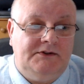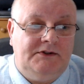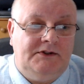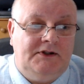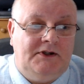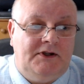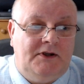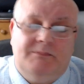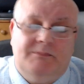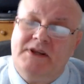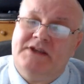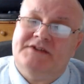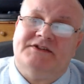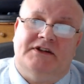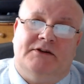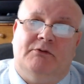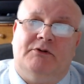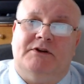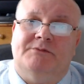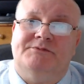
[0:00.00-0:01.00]
Basically
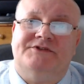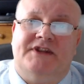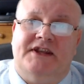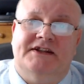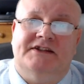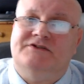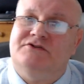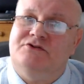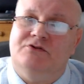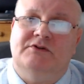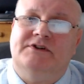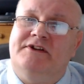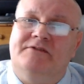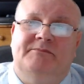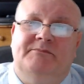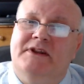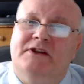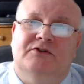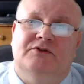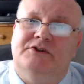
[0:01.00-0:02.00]
what I'm saying is don't give
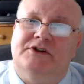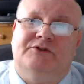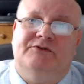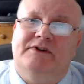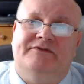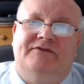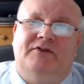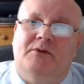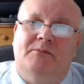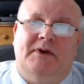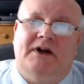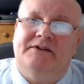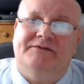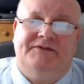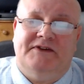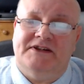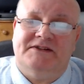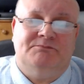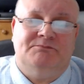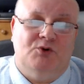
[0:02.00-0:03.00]
me a load of grief on my
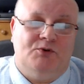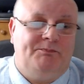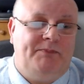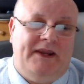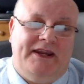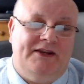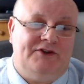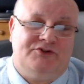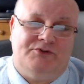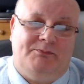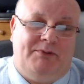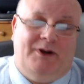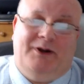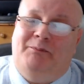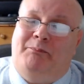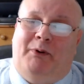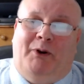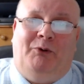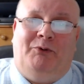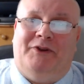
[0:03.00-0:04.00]
Facebook page
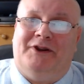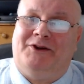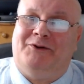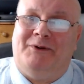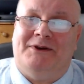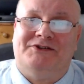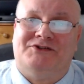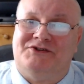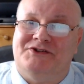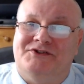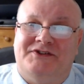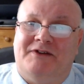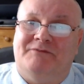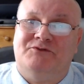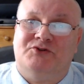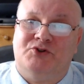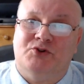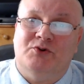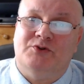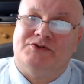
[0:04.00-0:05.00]
about the questions I've
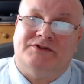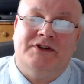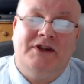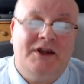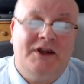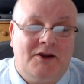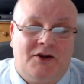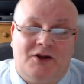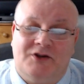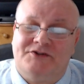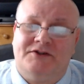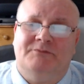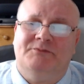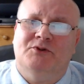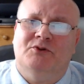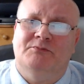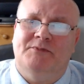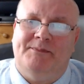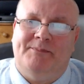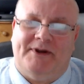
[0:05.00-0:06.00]
chosen, because I'm
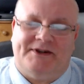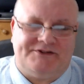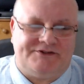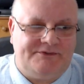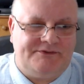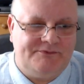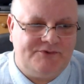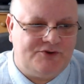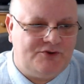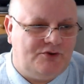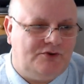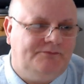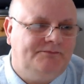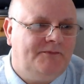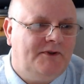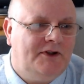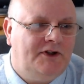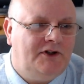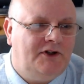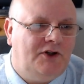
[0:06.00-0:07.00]
doing my best. So,
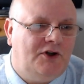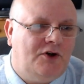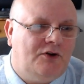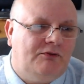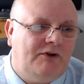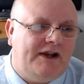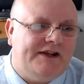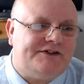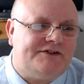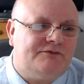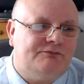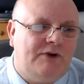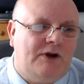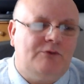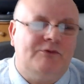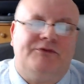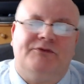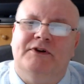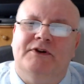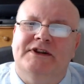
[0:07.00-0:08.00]
right, round
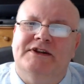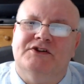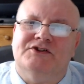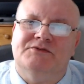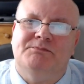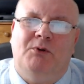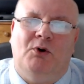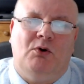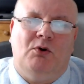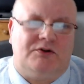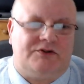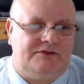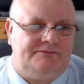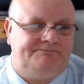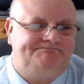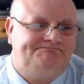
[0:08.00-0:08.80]
3, sport.